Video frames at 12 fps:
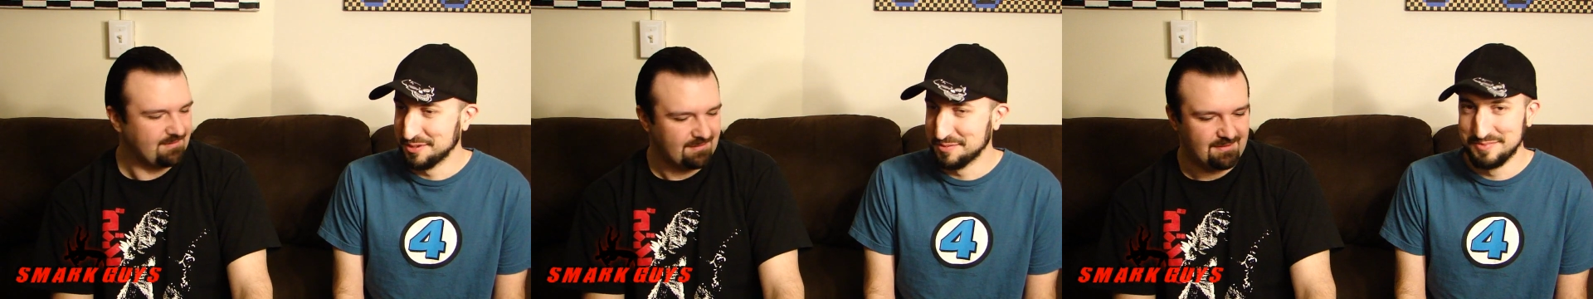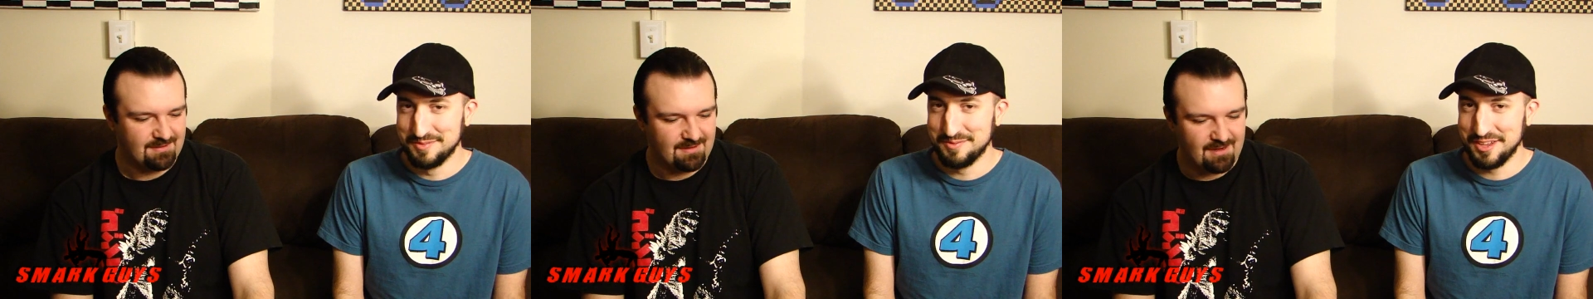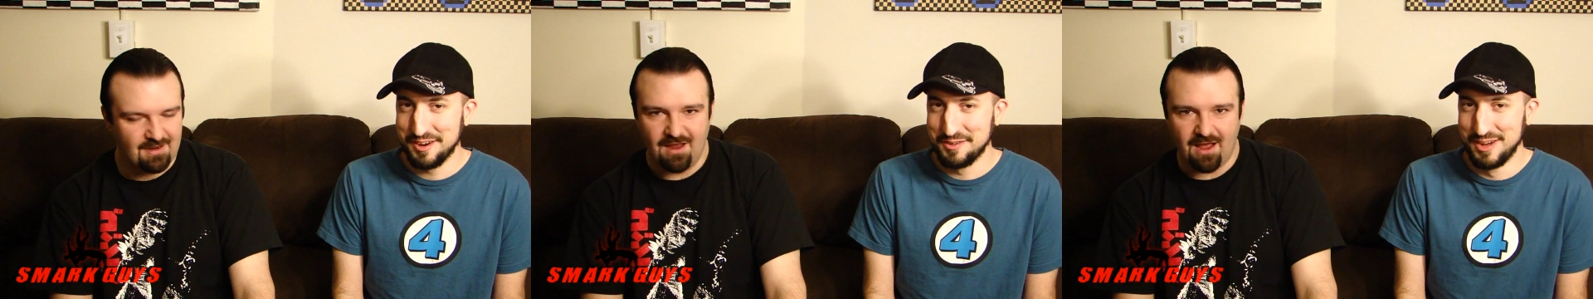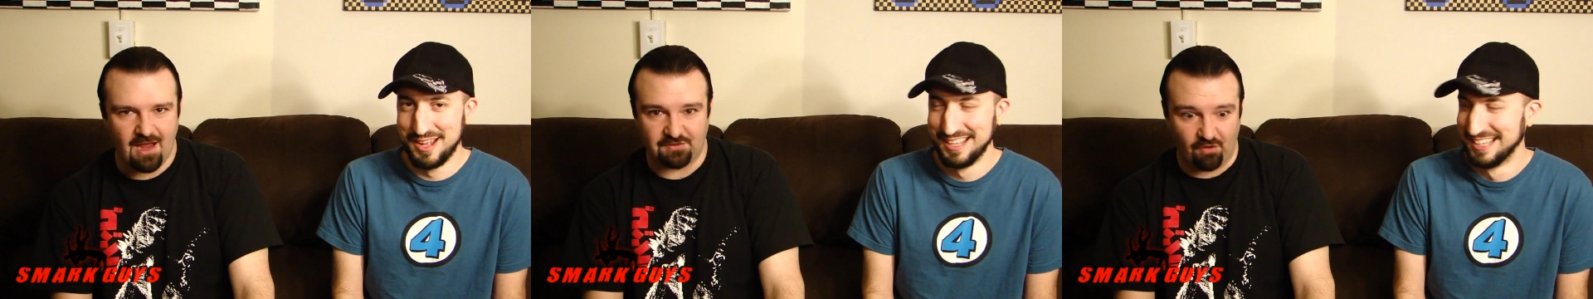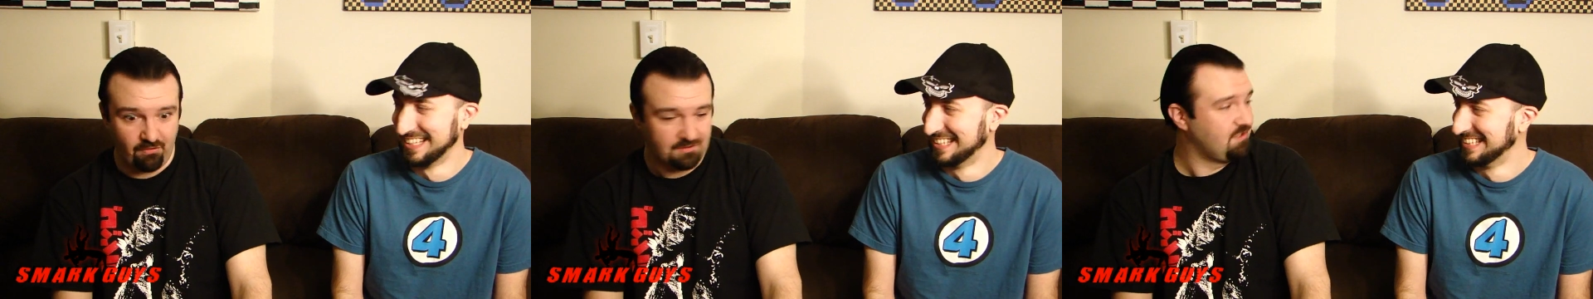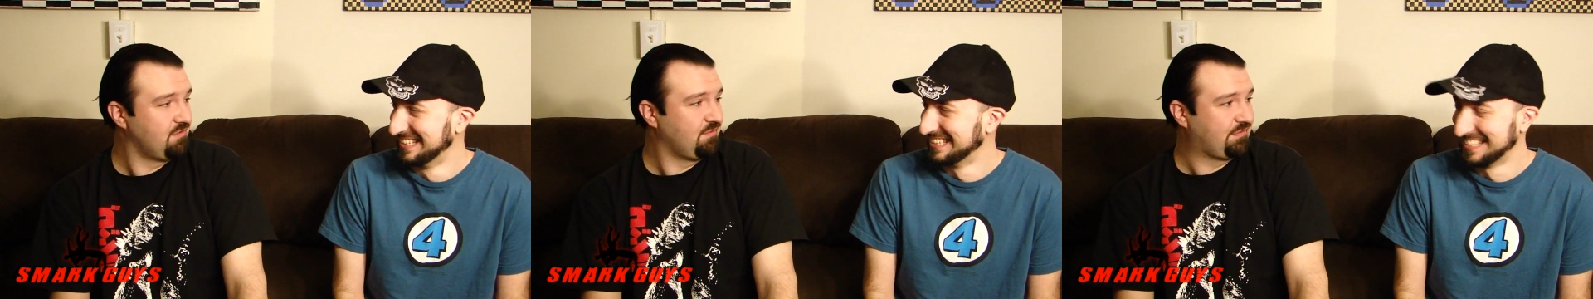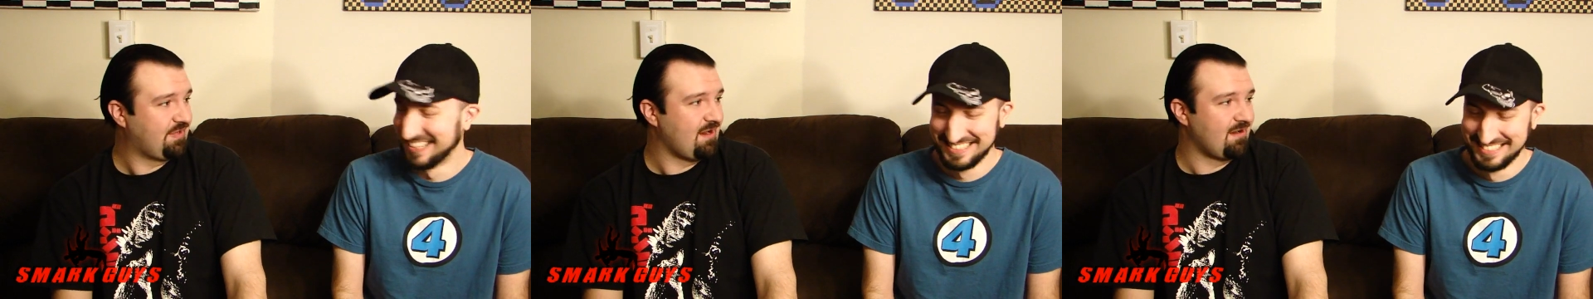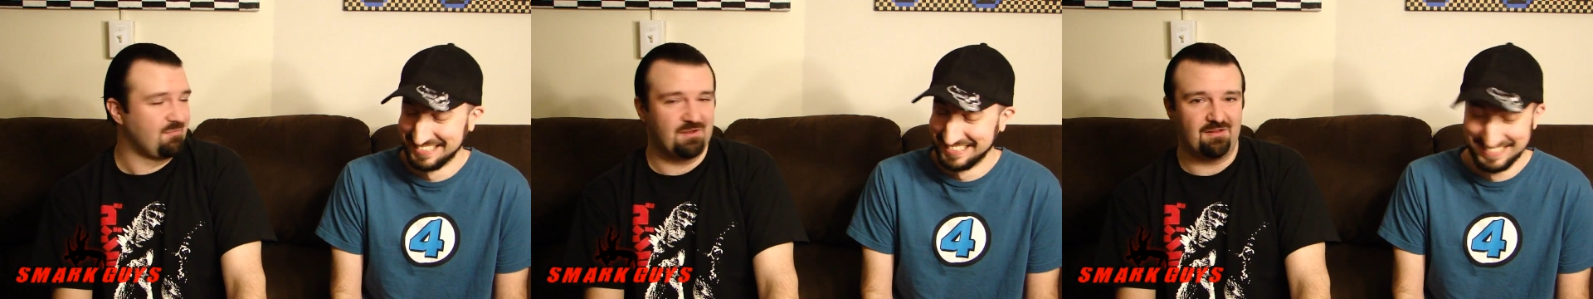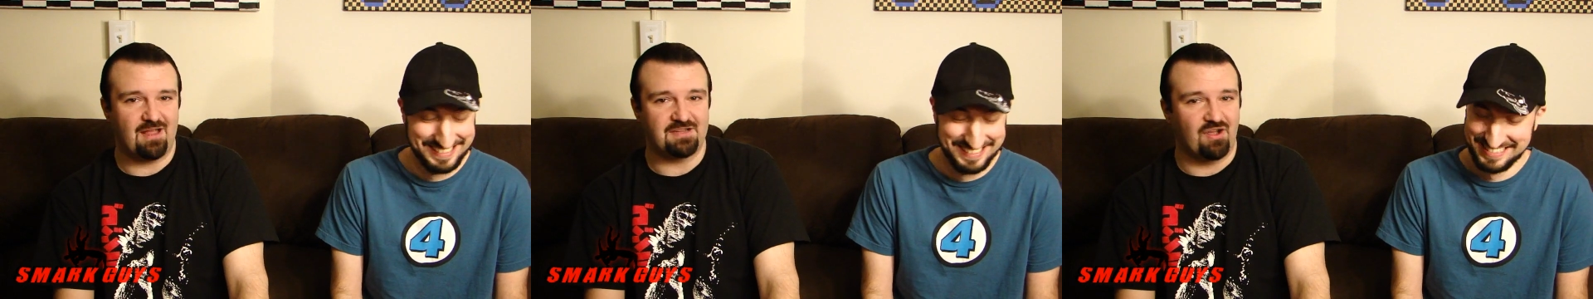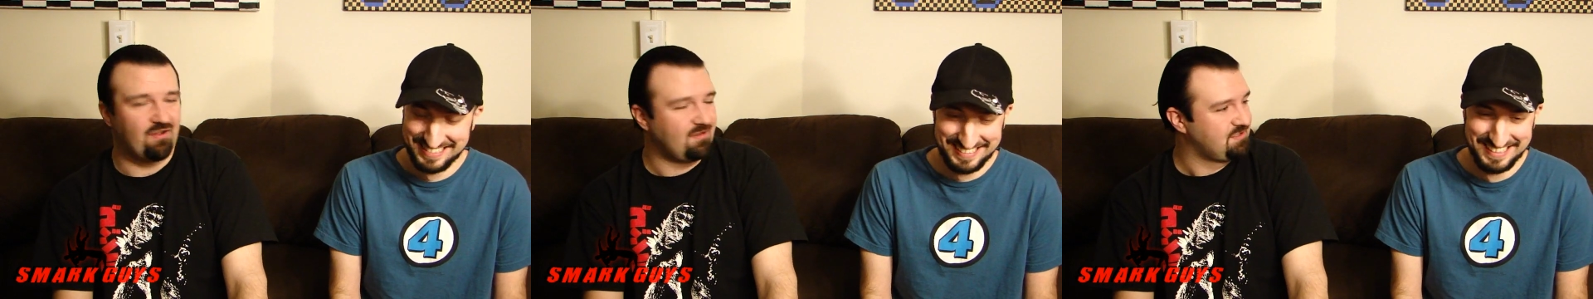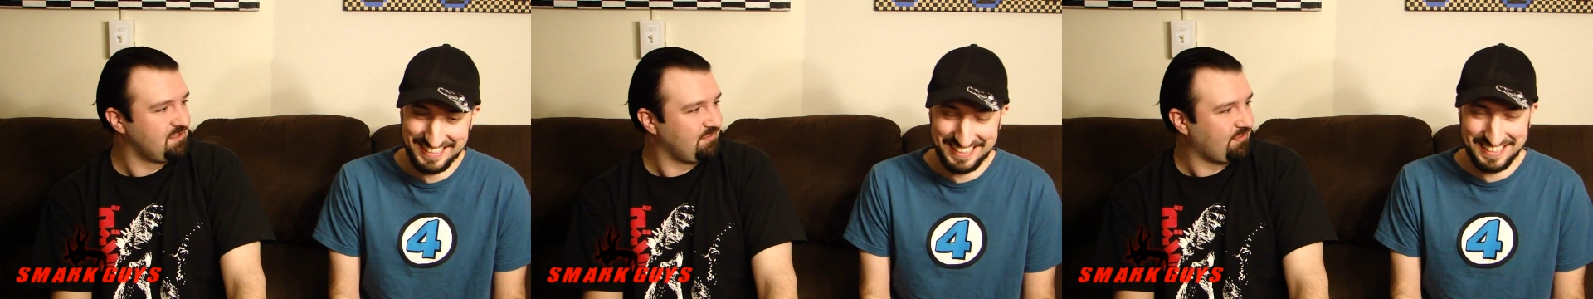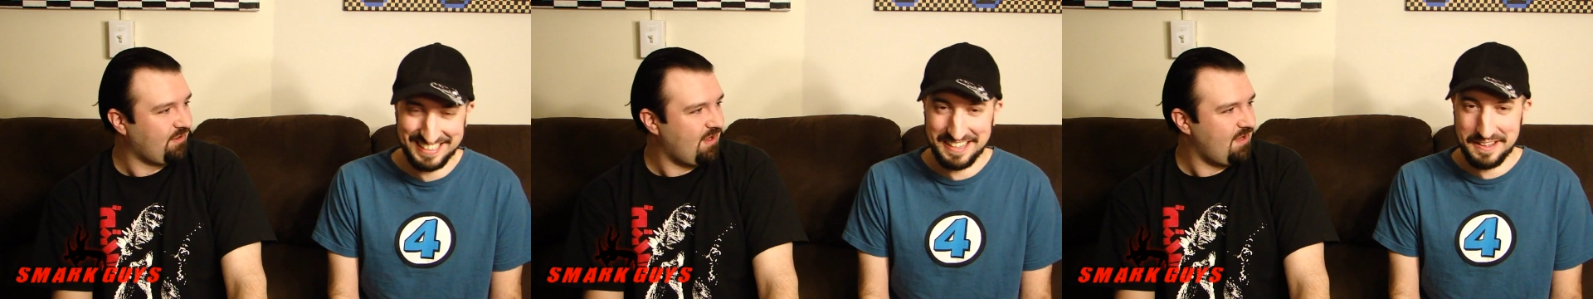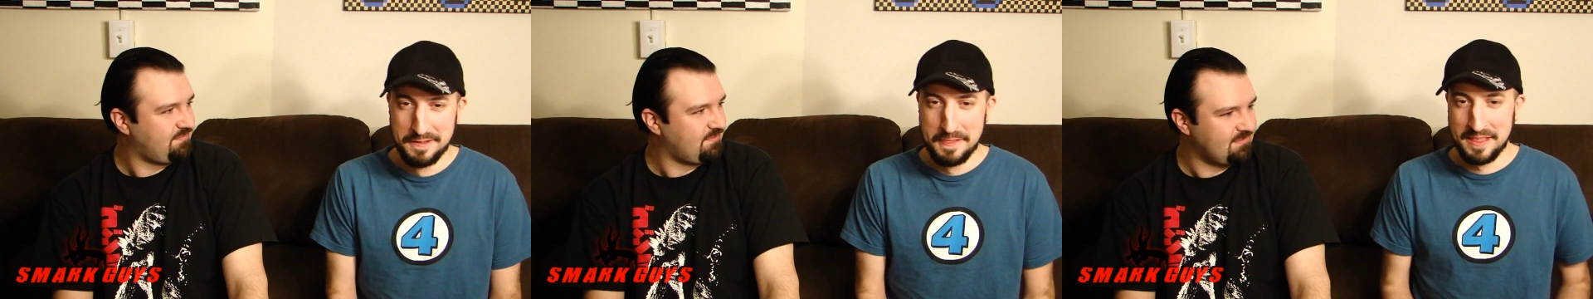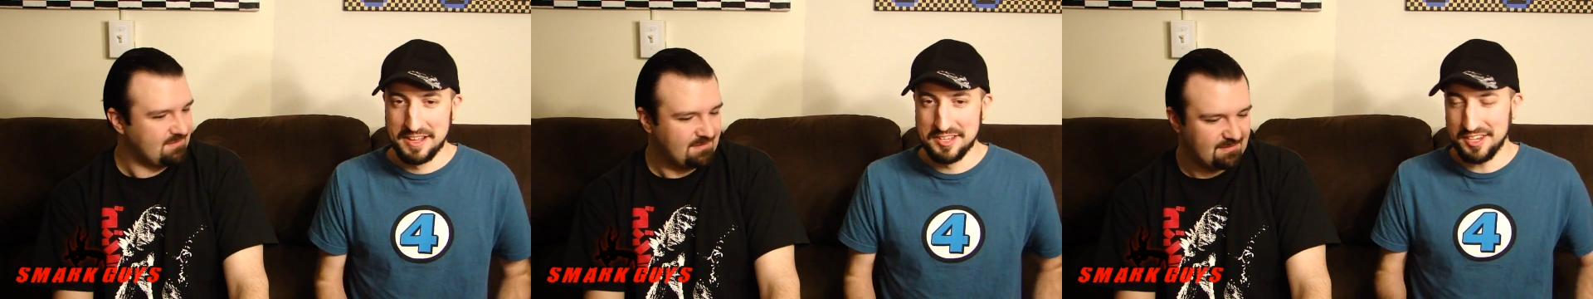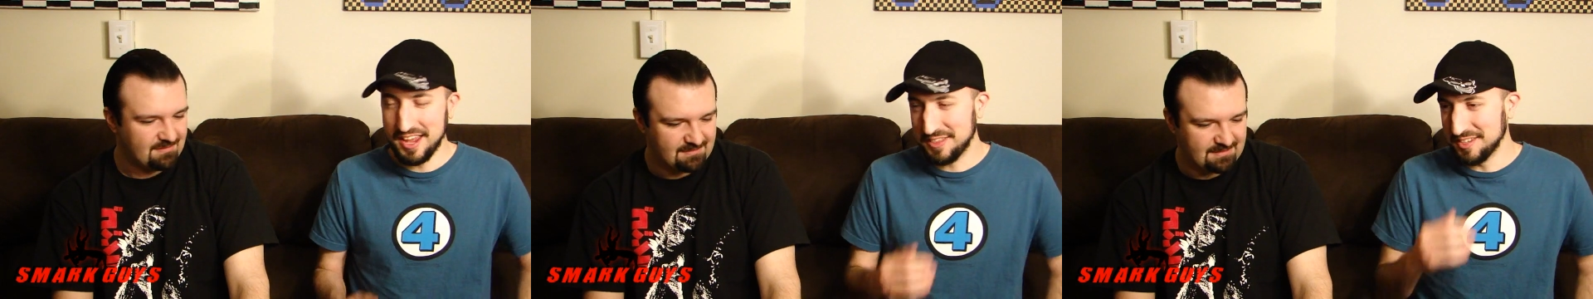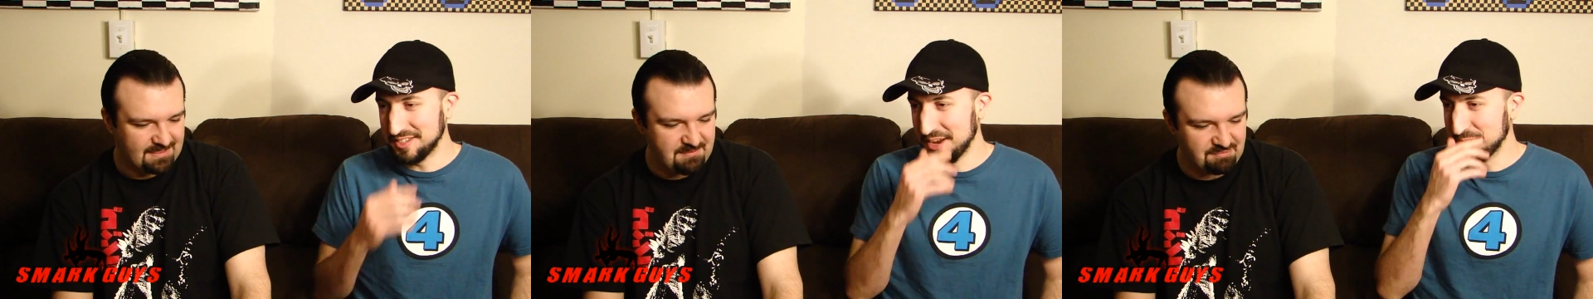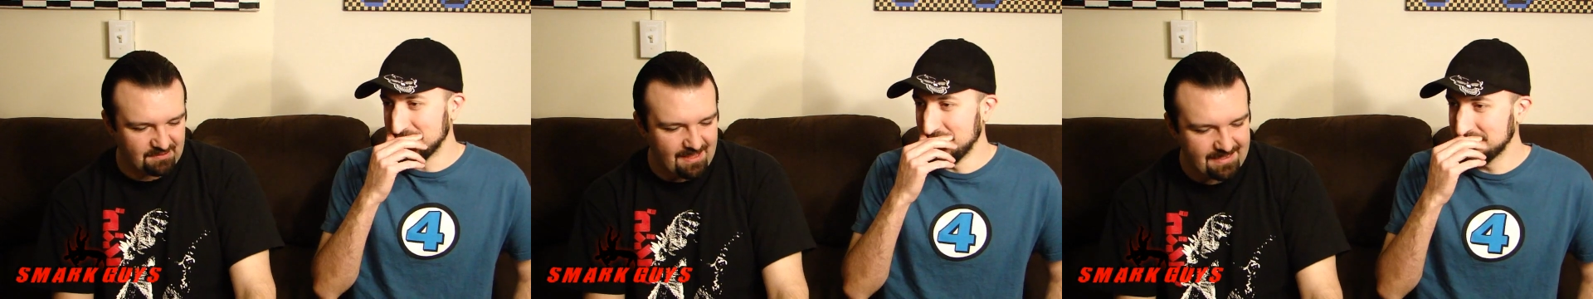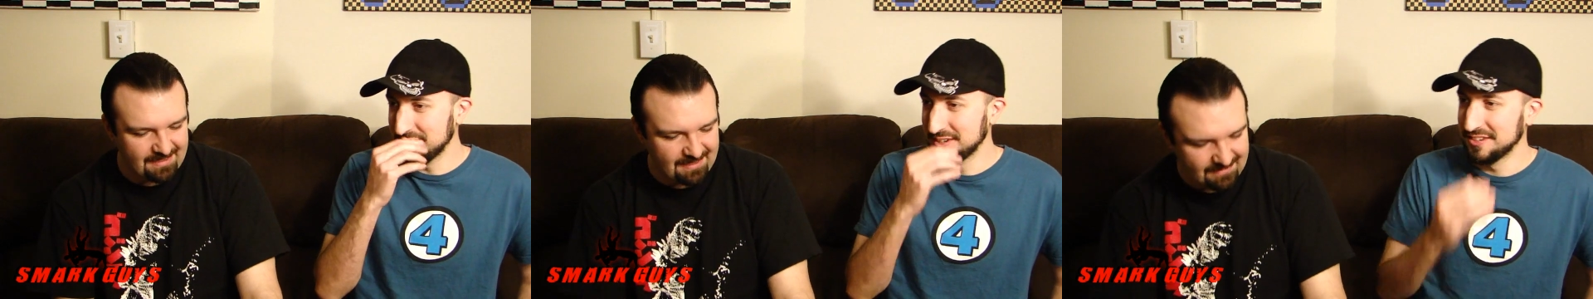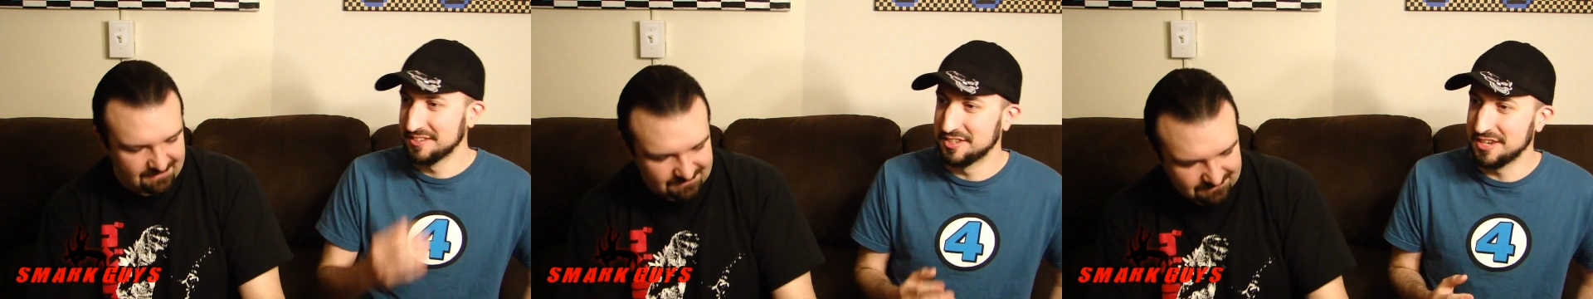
Speaker 1: real terrible. I told you it was terrible. I told you it was awful. Because, like, the Zeb, Coulter, the